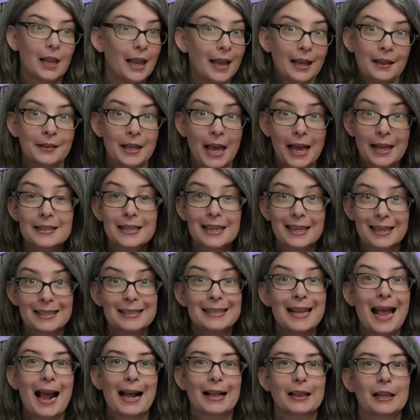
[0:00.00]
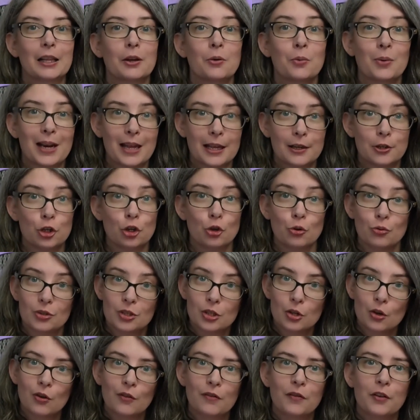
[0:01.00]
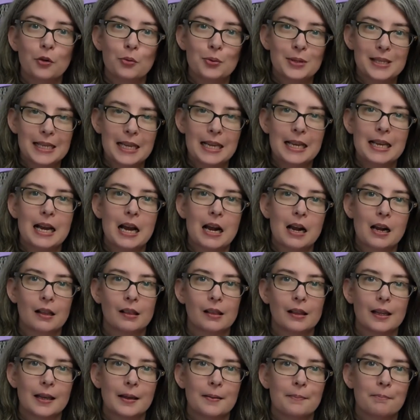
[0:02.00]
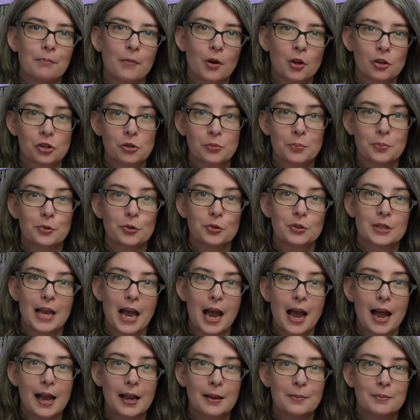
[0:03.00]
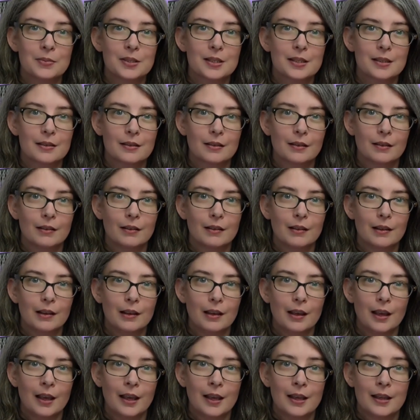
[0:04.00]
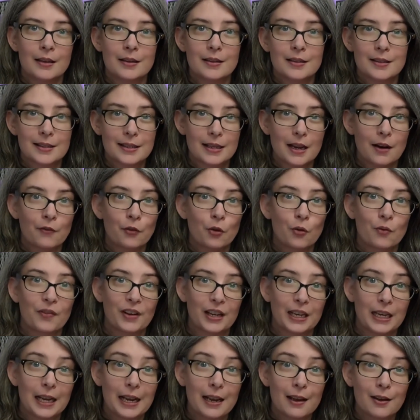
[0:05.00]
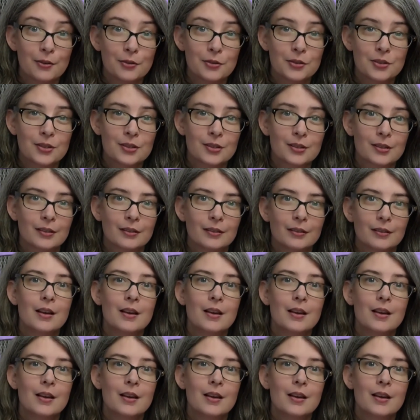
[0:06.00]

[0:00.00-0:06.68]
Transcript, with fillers: And that's exactly what I do. So if you see a clip multiple times in several videos,